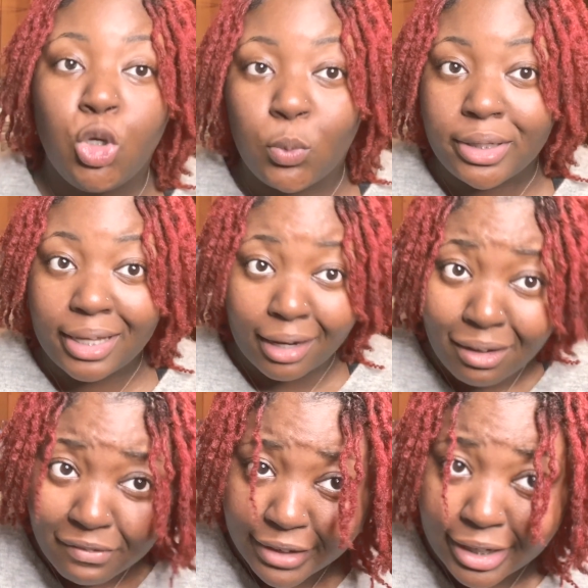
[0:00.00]
We
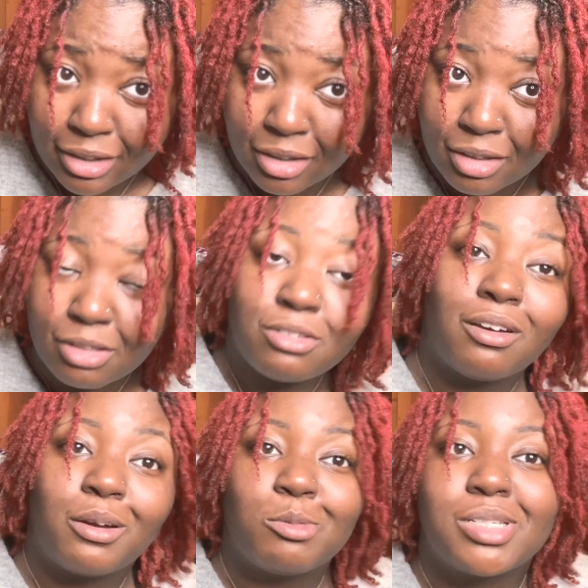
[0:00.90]
elevating, you
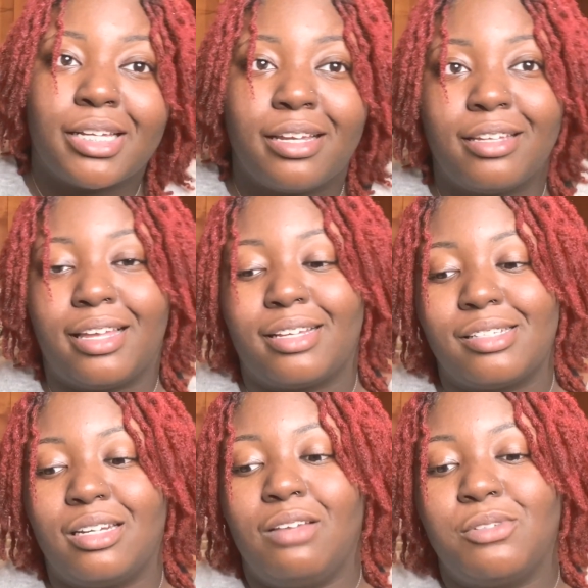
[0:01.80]
know what I'm saying? Like,
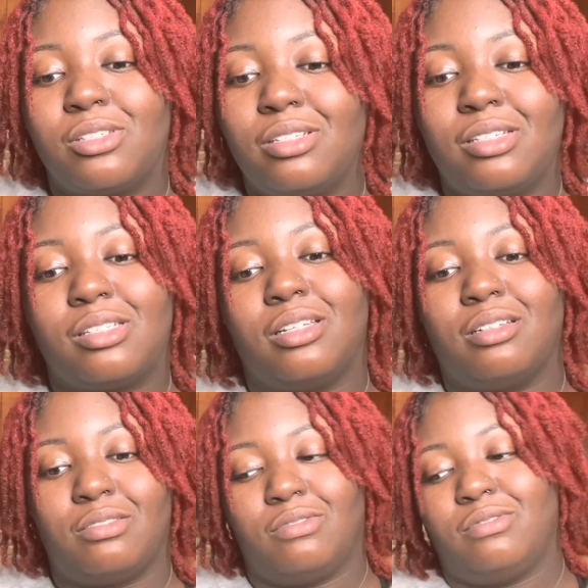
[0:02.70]
it's levels to this stuff.